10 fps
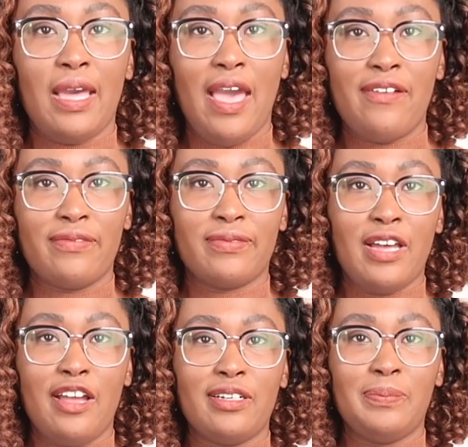have
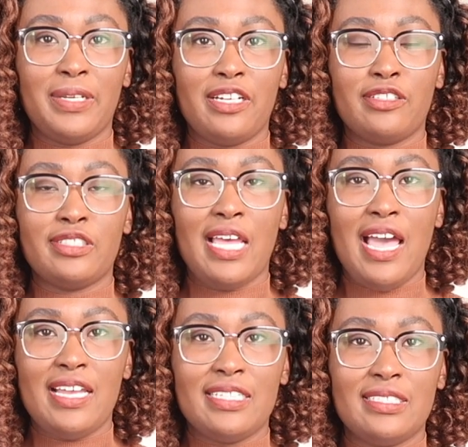gotten a bigger
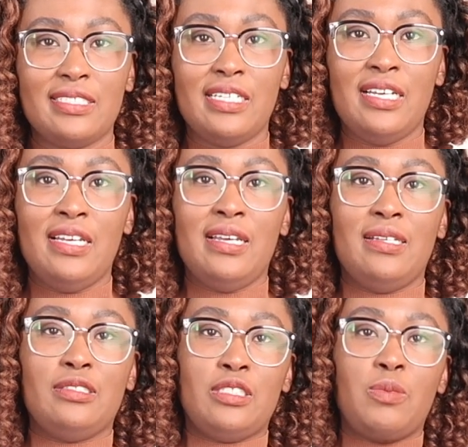size.
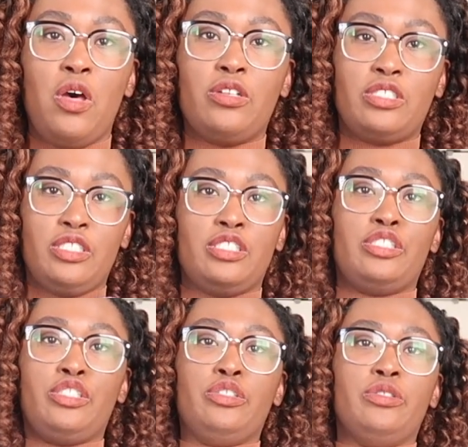Small is
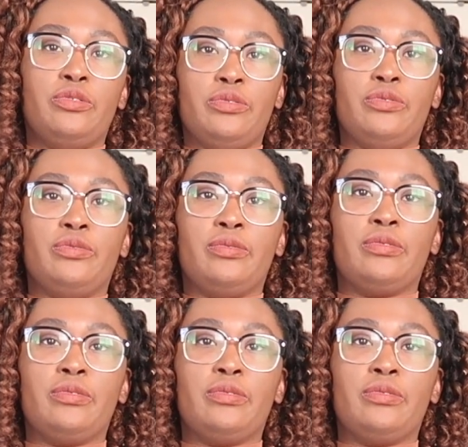just too